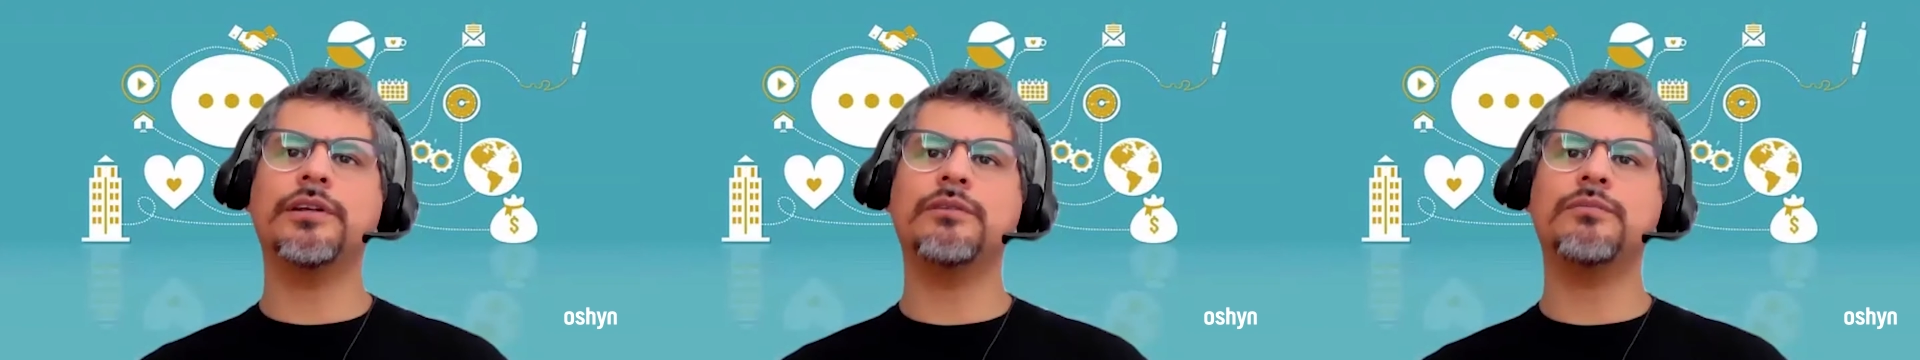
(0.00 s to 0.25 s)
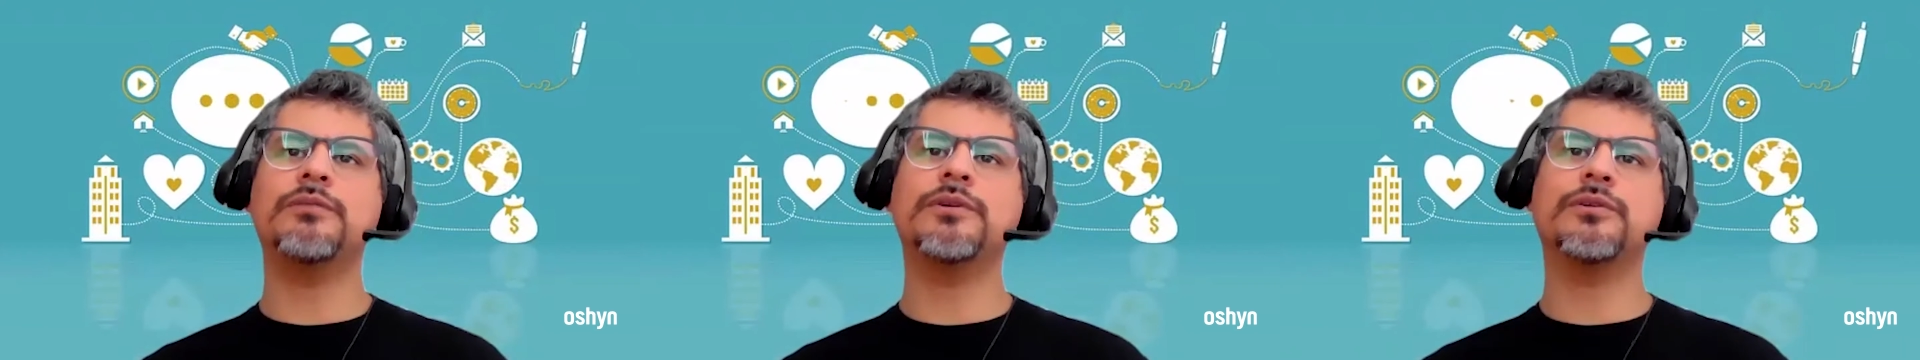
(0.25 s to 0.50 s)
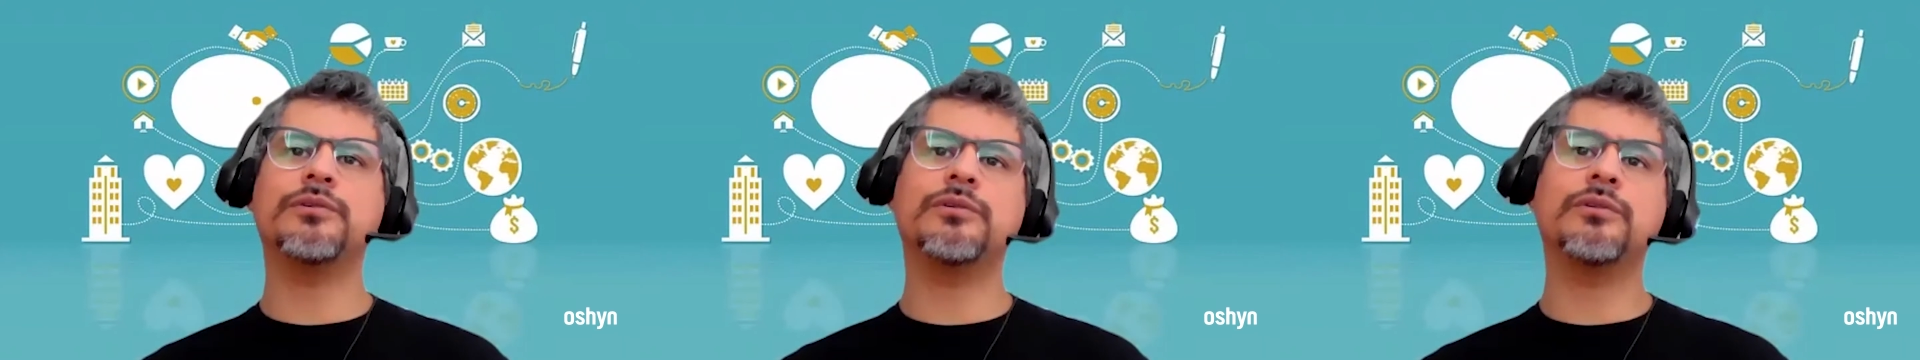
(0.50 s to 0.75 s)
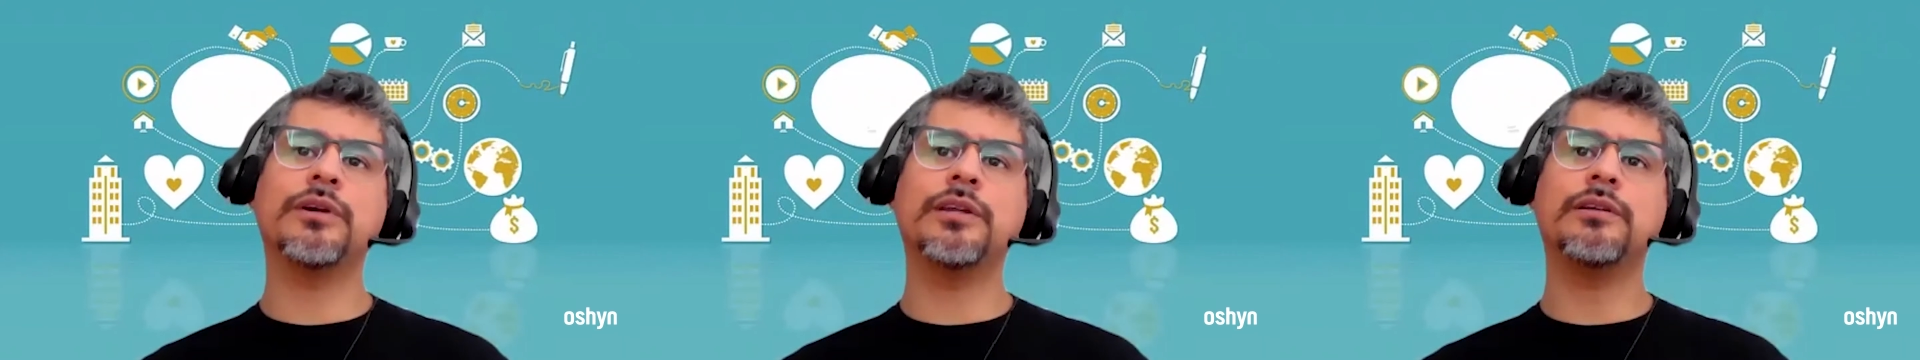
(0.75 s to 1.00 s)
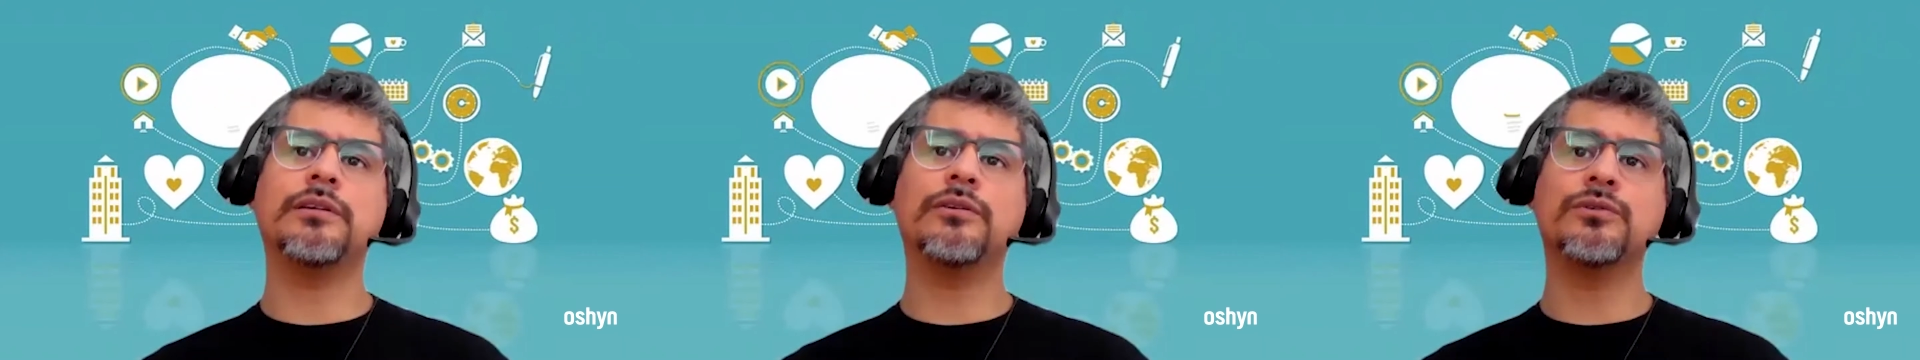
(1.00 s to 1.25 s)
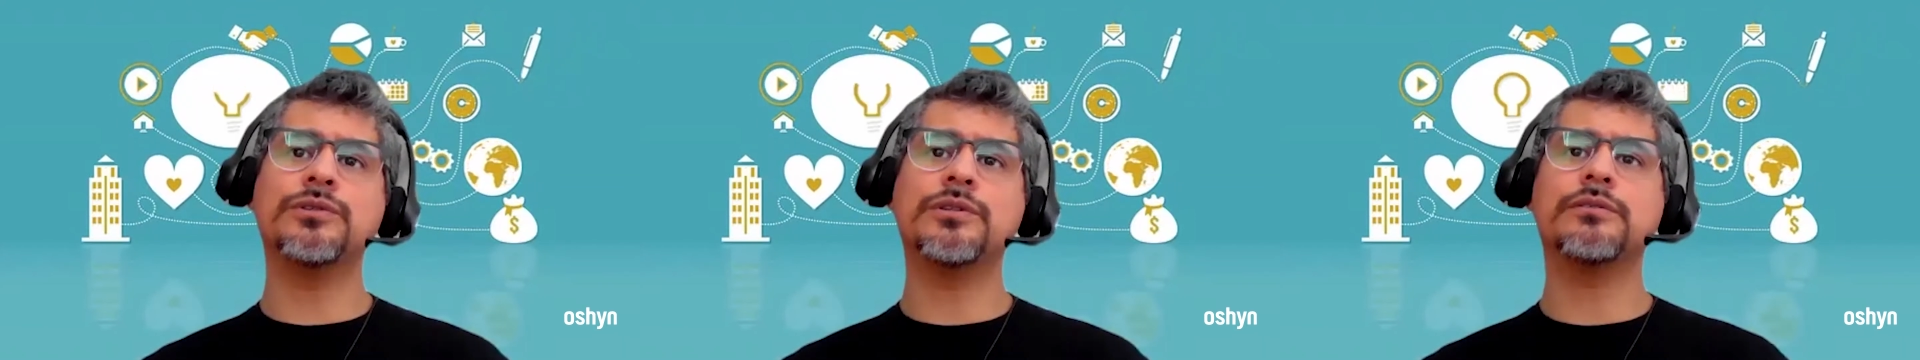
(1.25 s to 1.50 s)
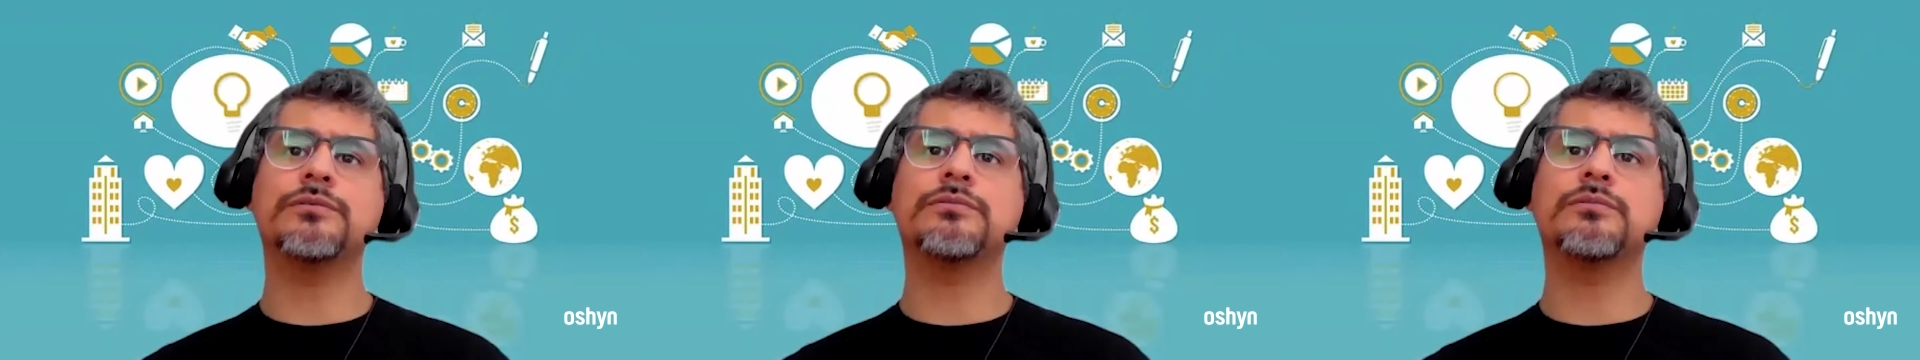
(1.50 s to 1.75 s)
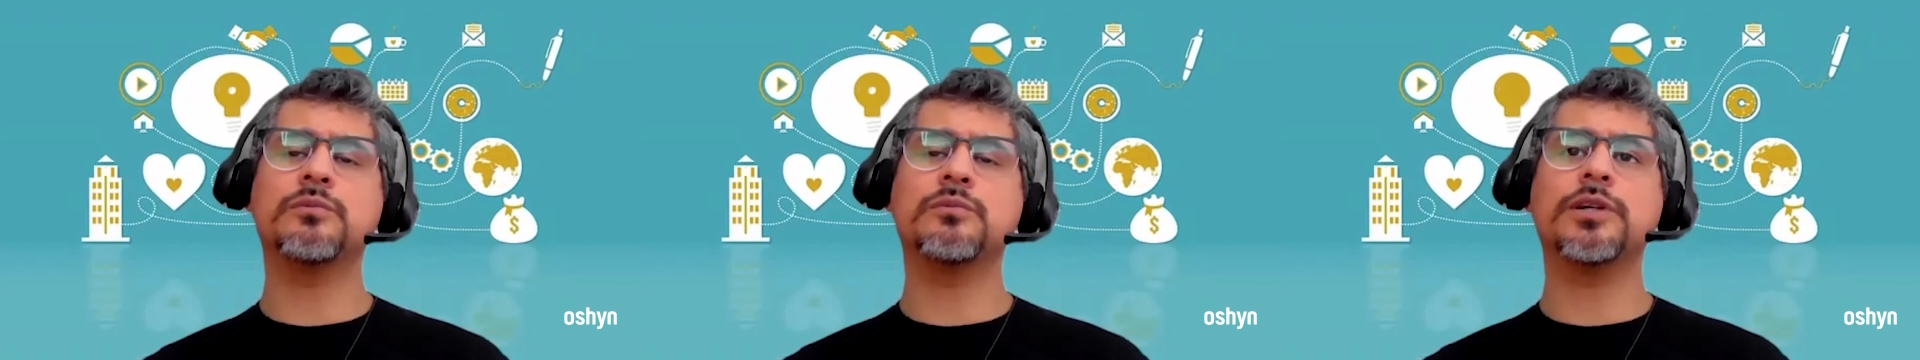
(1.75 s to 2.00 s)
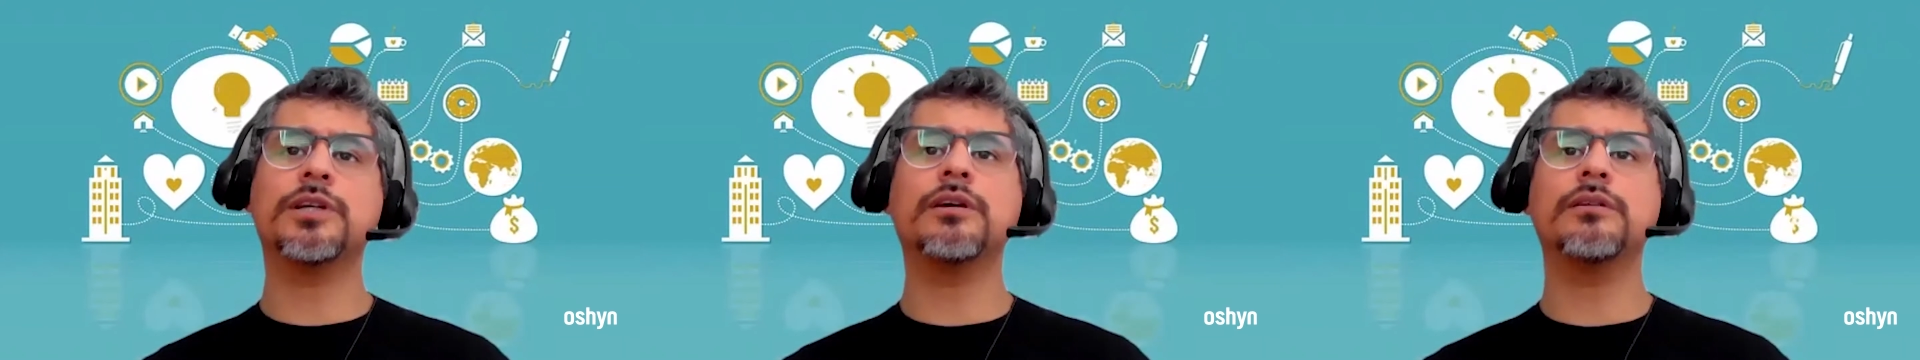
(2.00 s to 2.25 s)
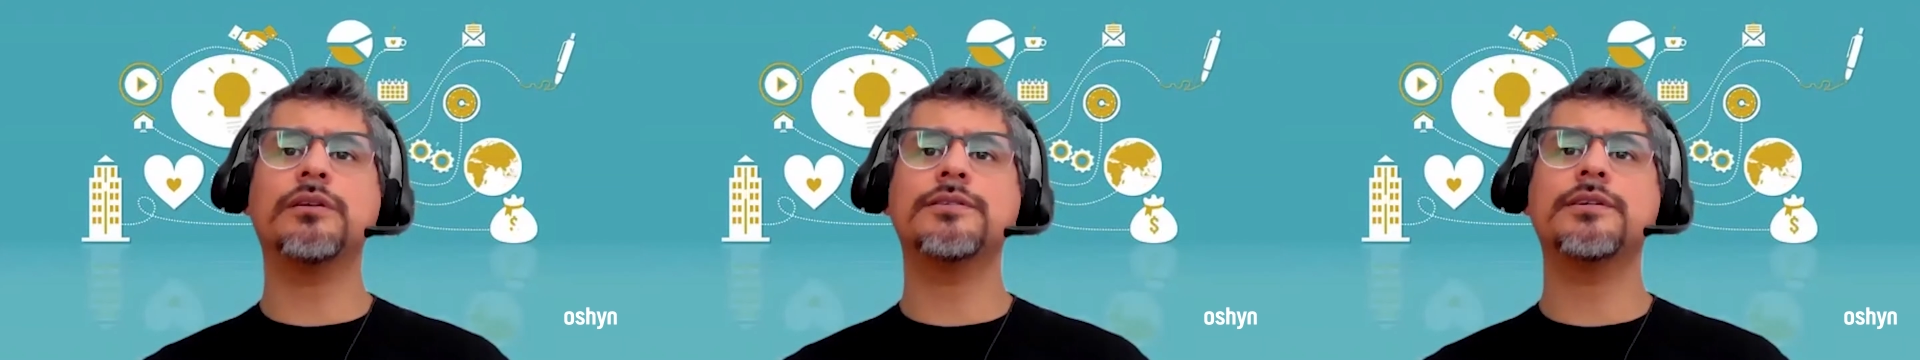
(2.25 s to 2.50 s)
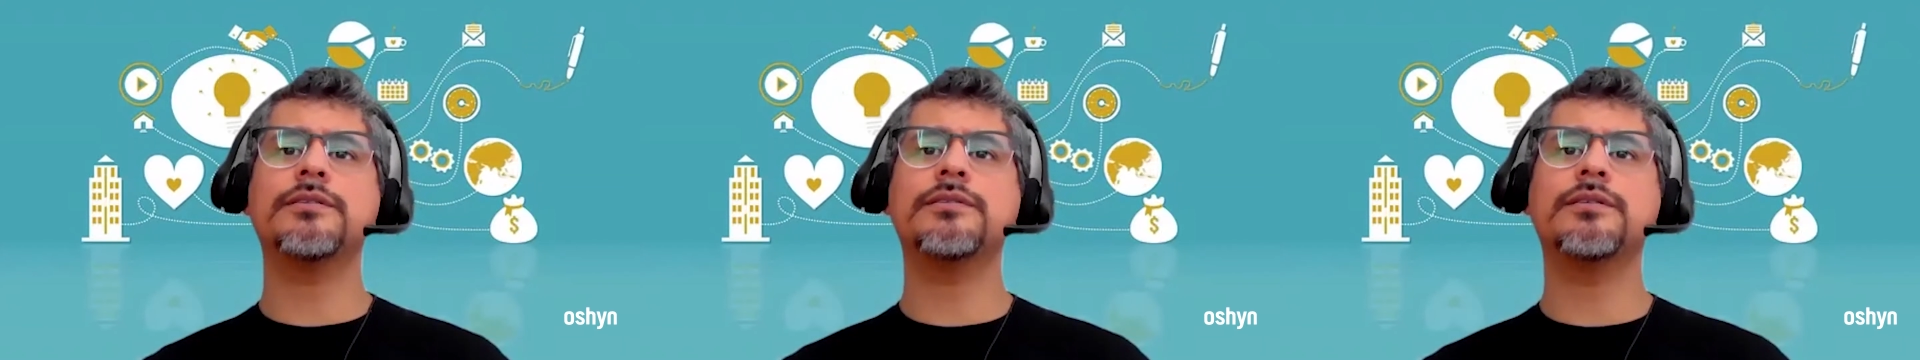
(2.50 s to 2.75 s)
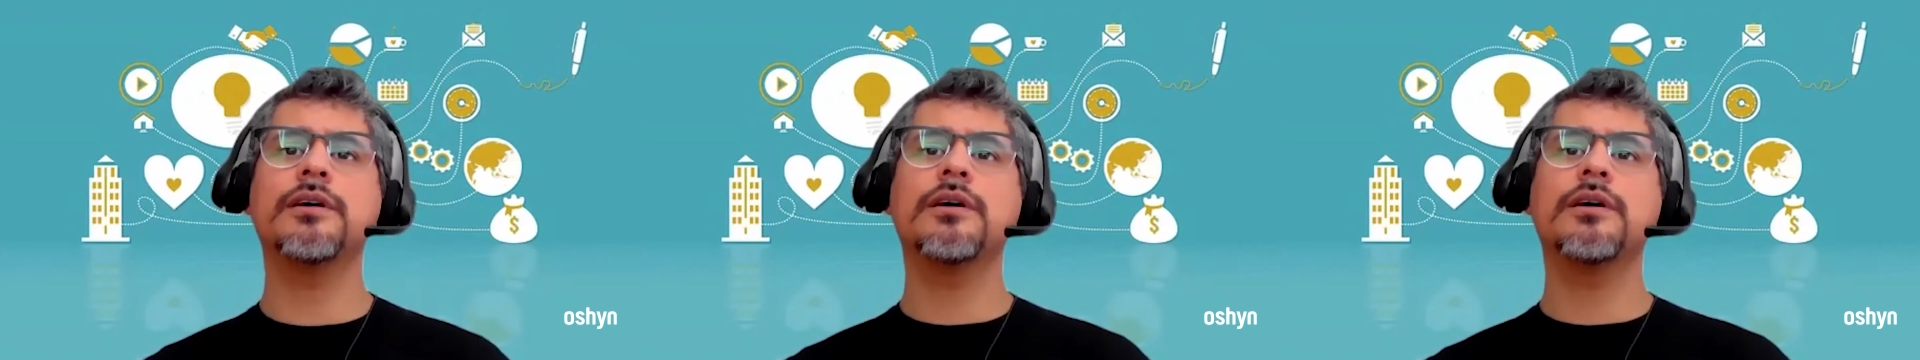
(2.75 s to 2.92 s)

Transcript: environment or to getting those things working in that sense.